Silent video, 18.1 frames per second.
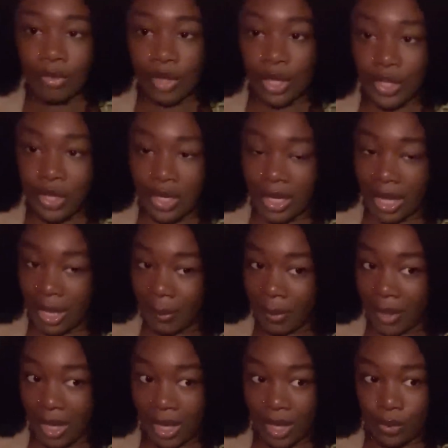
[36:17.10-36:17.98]
your day
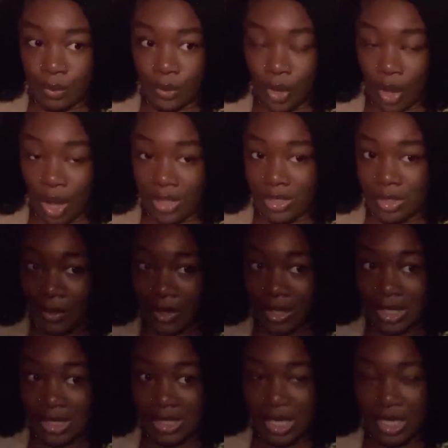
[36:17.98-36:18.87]
bed you can also
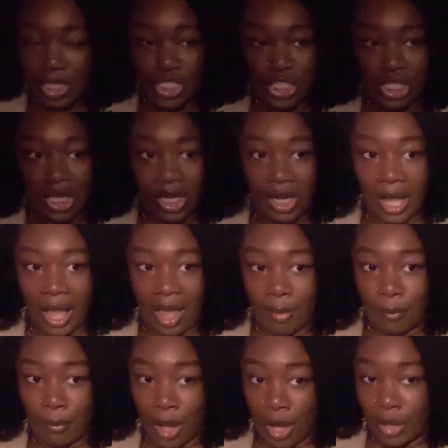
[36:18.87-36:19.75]
get a section there they
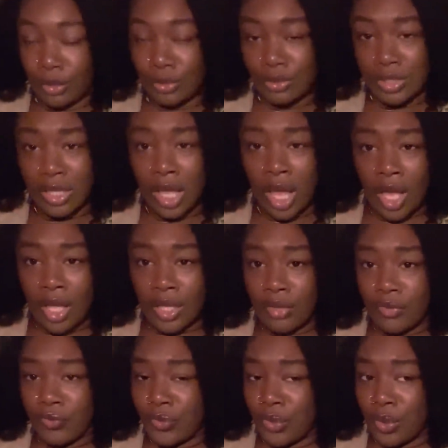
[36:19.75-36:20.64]
have bottles
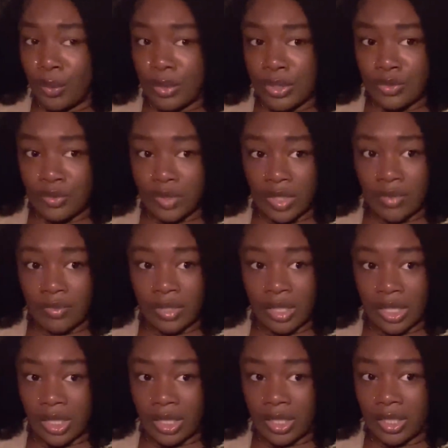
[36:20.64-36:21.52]
the food was really
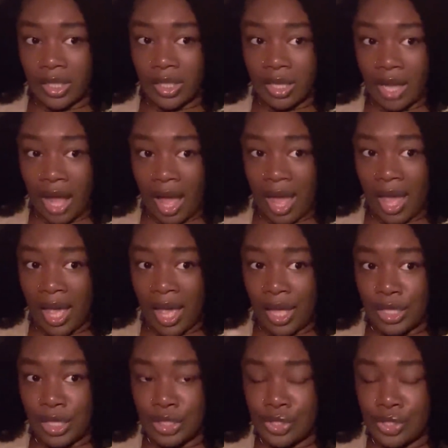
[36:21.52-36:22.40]
really good i
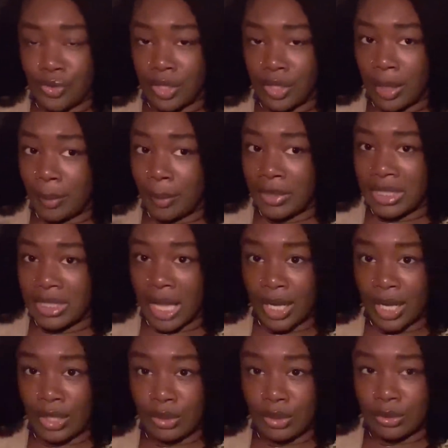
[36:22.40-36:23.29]
had shrimp
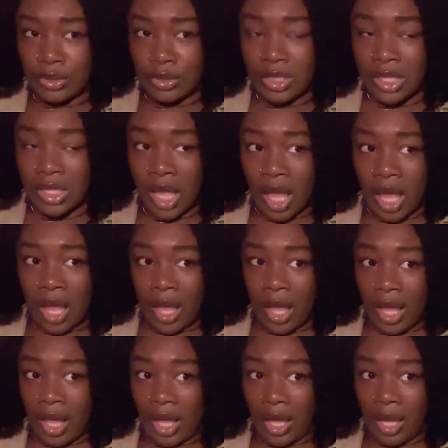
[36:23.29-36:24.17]
potatoes
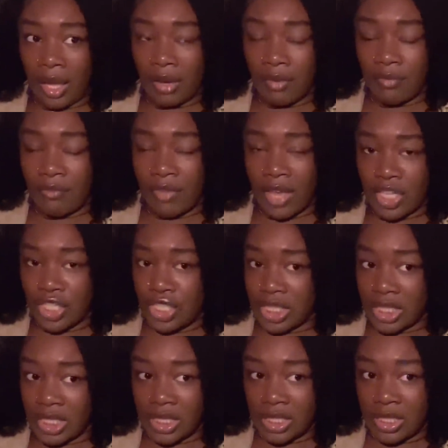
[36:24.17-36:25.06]
and
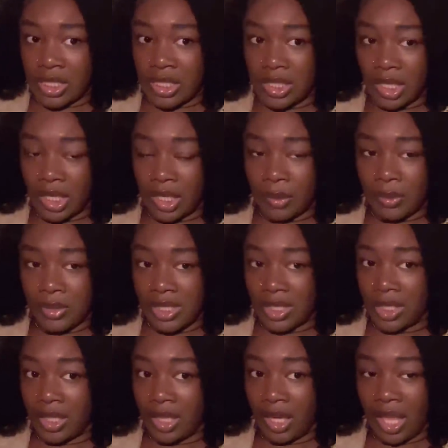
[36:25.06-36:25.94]
veggies and it
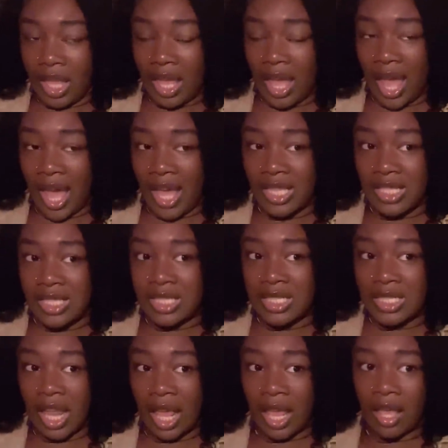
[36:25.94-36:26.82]
was good he had
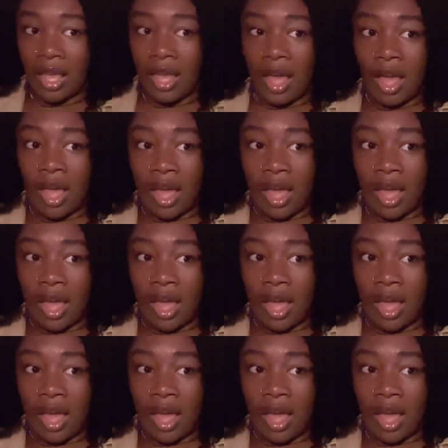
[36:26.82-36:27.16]
steak